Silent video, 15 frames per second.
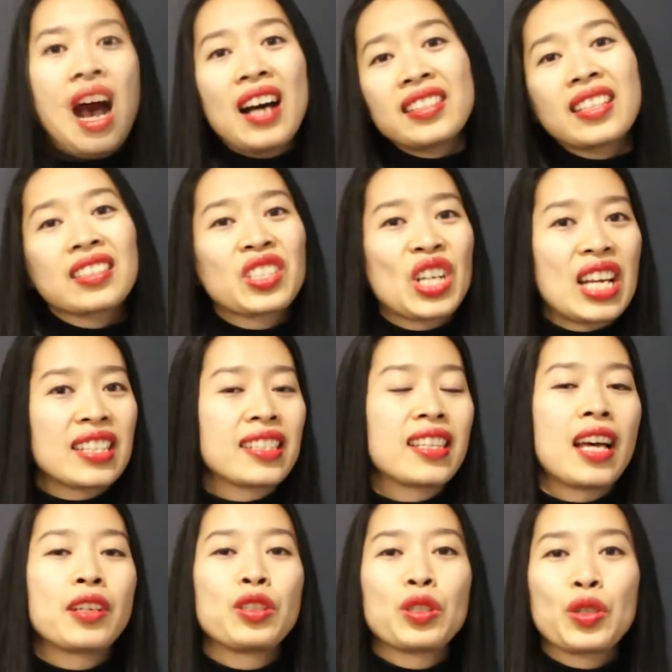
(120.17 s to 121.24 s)
I suggest
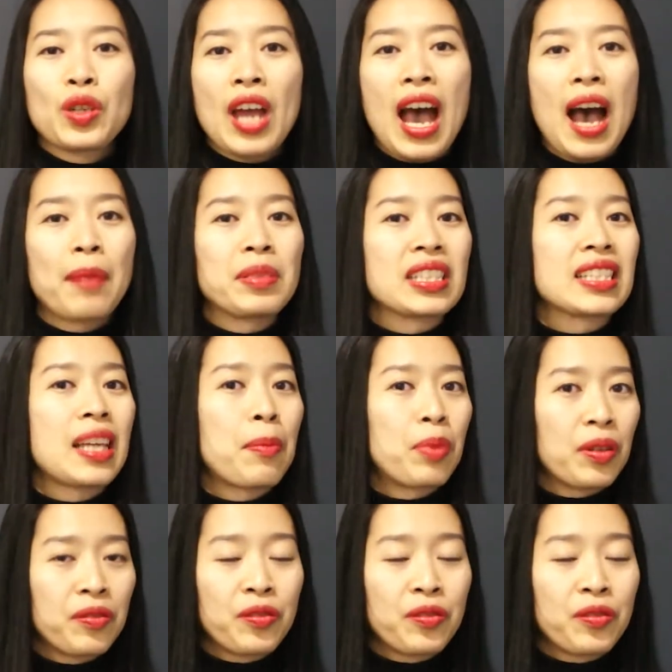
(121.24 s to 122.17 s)
that you should have a separate